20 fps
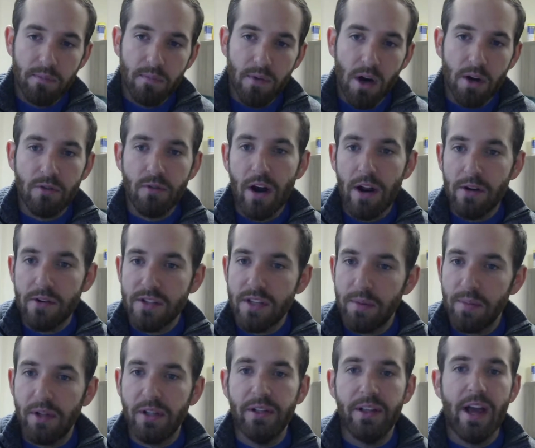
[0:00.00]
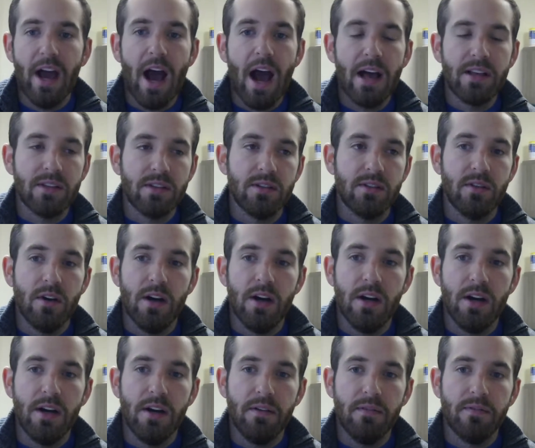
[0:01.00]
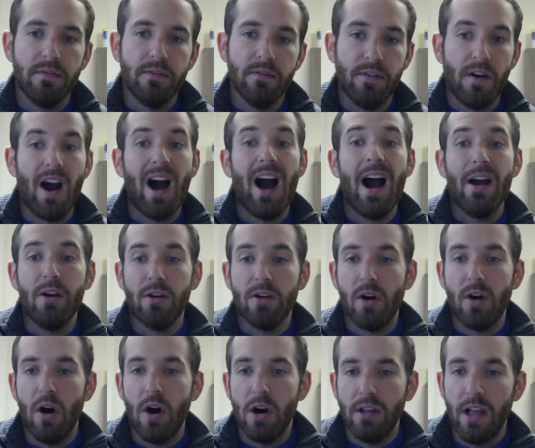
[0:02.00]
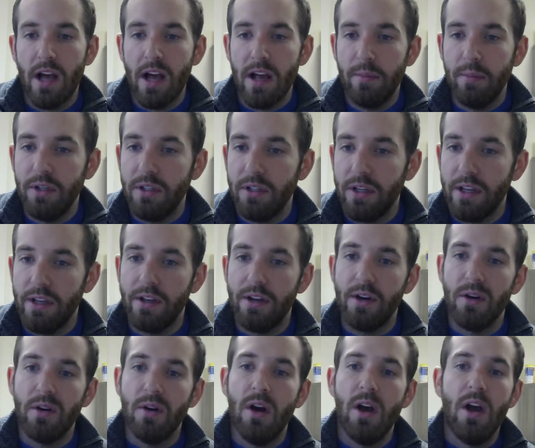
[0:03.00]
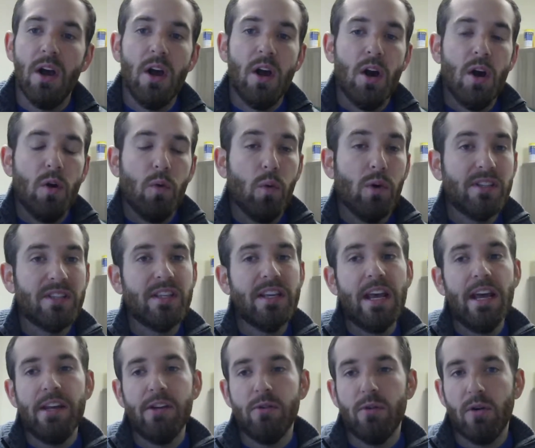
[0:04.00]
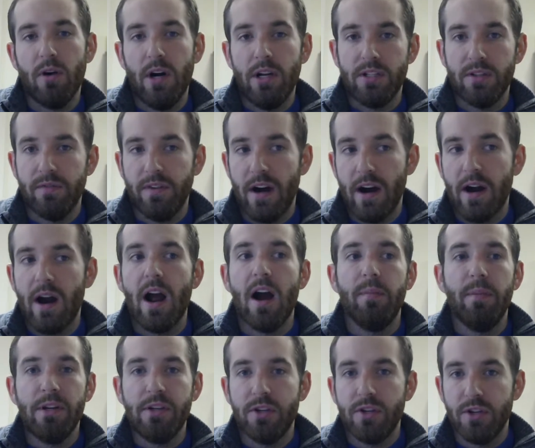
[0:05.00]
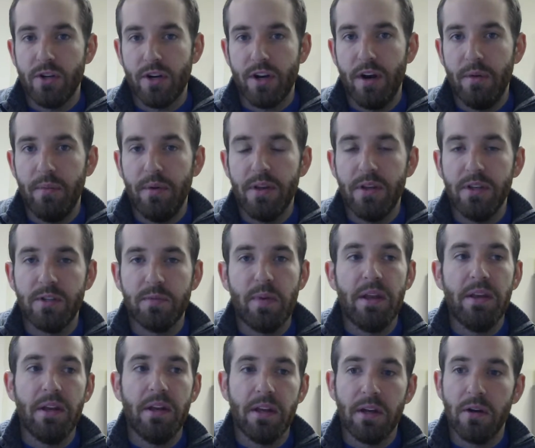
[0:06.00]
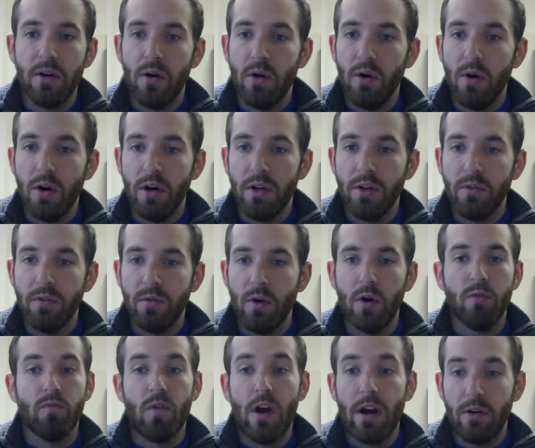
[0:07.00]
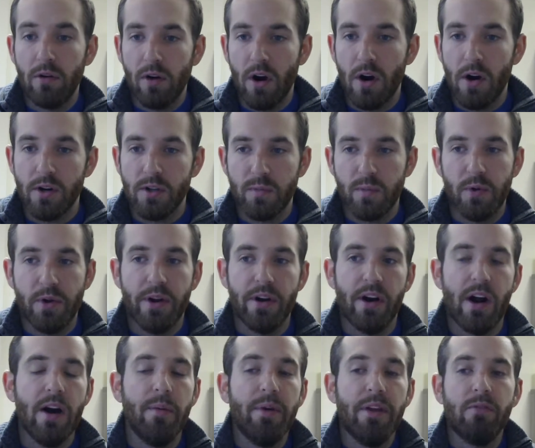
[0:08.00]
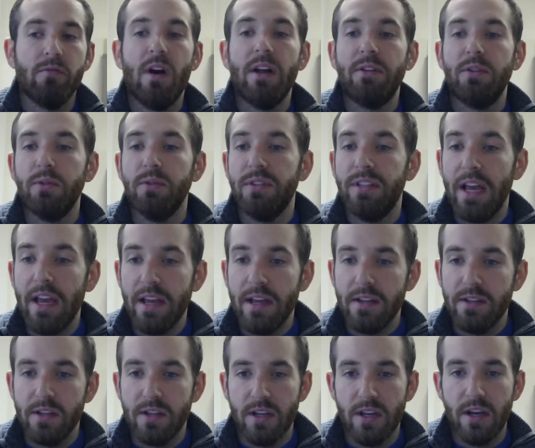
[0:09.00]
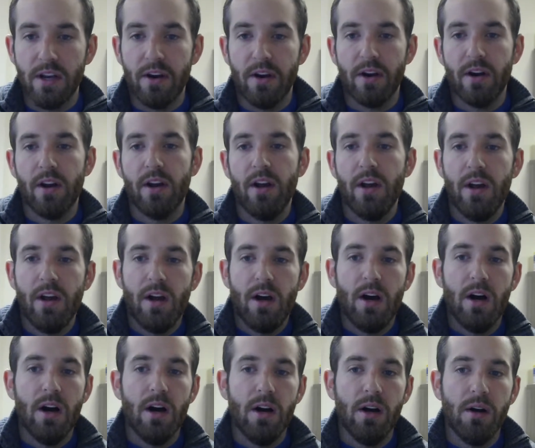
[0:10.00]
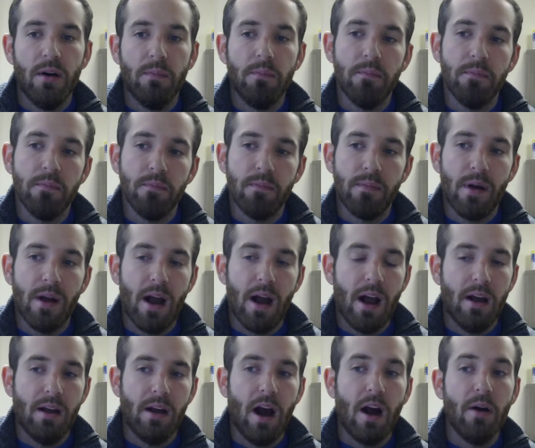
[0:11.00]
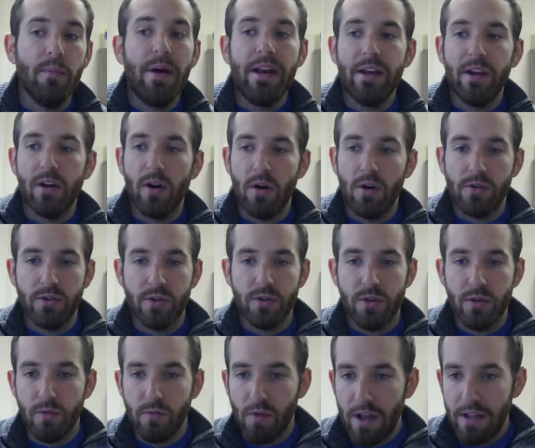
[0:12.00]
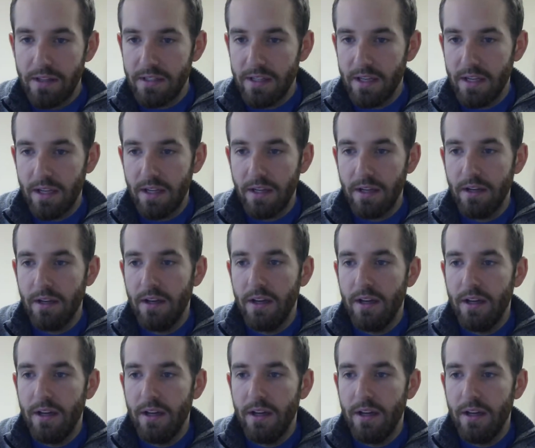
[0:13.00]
Underwriters typically ask for hired car liability, what's the annual cost of hire? How much is your company spending on rental cars per year? How many rental days a year? How many cars are you renting?